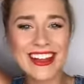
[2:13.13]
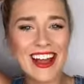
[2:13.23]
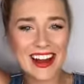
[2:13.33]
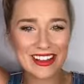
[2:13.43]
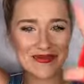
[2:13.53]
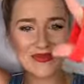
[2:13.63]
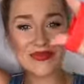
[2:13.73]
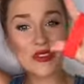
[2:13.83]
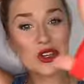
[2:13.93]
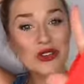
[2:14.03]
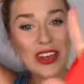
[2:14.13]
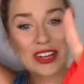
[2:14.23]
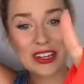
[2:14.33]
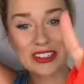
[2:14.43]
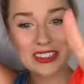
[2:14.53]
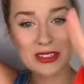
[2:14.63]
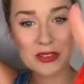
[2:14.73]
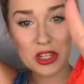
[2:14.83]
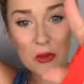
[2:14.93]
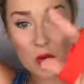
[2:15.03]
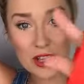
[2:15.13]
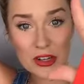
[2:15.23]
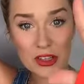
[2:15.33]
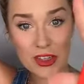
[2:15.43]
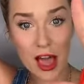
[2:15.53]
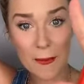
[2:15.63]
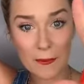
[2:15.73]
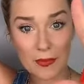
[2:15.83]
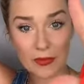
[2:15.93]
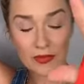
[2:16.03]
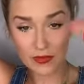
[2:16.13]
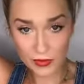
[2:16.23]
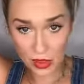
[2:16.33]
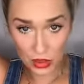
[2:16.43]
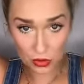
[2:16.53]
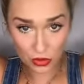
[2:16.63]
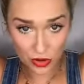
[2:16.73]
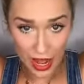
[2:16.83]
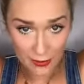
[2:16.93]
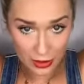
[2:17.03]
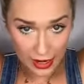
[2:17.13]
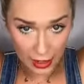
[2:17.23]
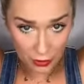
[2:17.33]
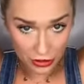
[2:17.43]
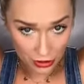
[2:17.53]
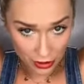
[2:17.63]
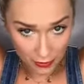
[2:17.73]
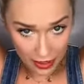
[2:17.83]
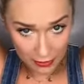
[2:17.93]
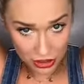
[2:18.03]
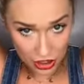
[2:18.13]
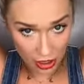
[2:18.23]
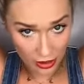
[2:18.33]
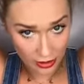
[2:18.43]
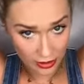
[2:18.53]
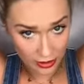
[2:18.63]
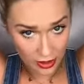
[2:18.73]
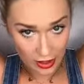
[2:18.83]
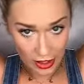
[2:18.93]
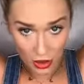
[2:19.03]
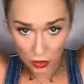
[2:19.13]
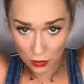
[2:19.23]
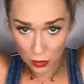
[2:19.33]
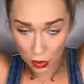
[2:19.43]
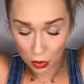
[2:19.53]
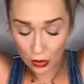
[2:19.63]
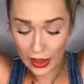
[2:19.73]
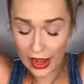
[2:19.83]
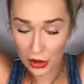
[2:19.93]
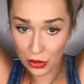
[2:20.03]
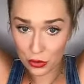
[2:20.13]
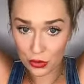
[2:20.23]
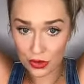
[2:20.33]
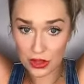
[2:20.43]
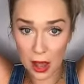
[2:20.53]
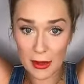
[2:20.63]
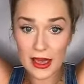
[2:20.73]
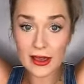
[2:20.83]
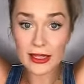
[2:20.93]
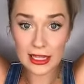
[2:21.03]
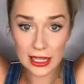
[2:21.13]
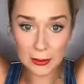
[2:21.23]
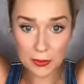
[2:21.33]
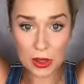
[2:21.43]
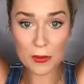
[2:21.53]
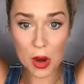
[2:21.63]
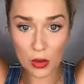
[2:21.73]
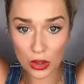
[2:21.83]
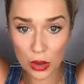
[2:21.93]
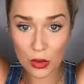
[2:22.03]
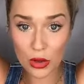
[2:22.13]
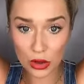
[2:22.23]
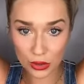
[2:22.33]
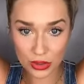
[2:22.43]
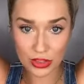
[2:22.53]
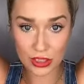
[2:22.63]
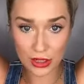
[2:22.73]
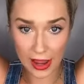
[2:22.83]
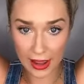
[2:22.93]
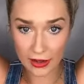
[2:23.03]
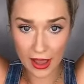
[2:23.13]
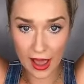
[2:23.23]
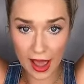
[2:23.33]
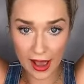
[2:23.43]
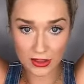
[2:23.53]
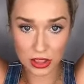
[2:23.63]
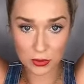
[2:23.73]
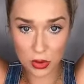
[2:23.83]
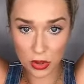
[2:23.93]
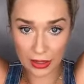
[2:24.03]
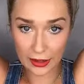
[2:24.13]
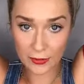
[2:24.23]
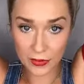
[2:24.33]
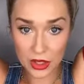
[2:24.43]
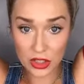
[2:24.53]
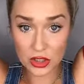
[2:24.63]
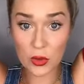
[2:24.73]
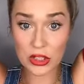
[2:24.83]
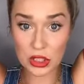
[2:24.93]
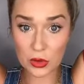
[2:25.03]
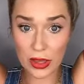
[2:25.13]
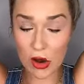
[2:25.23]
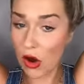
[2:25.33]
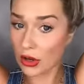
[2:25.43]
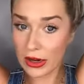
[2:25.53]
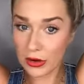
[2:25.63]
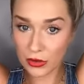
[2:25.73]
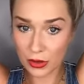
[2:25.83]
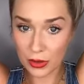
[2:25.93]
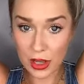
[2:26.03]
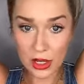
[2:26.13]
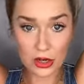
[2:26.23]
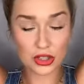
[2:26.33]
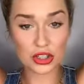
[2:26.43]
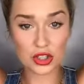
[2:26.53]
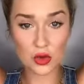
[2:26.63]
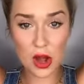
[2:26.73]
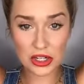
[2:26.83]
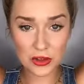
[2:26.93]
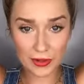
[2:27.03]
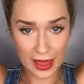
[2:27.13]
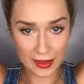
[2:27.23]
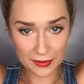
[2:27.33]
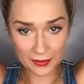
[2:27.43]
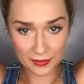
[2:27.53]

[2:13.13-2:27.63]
All right, two fingers. So point your thumb. You grab your hair with your little baby shark. You pull the hair through the top. Keep the ponytail close to your head as you're pulling. So once you get all your hair through, you're gonna squash your flat.